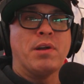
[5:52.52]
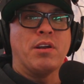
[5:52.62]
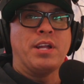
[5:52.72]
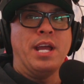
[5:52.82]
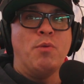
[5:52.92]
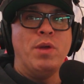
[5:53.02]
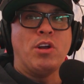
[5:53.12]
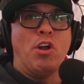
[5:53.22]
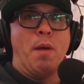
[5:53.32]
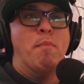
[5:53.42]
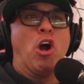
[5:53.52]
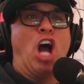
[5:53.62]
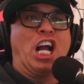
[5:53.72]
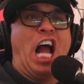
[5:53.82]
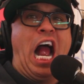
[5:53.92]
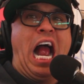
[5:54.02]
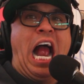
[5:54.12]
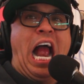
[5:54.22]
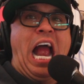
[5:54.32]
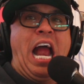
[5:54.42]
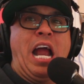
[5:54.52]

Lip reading: it Burger King. We called it Burger King.